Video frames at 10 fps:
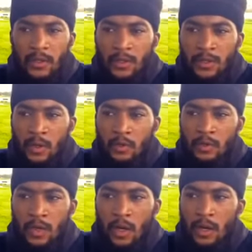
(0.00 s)
you know,
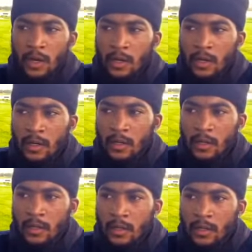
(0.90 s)
uh,
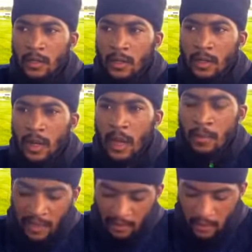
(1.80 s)
uh, and
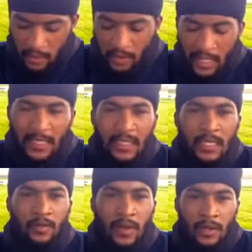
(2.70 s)
believing on the things
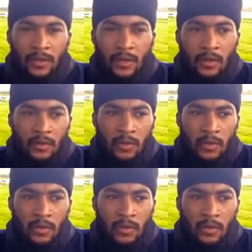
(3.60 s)
that's written, you know.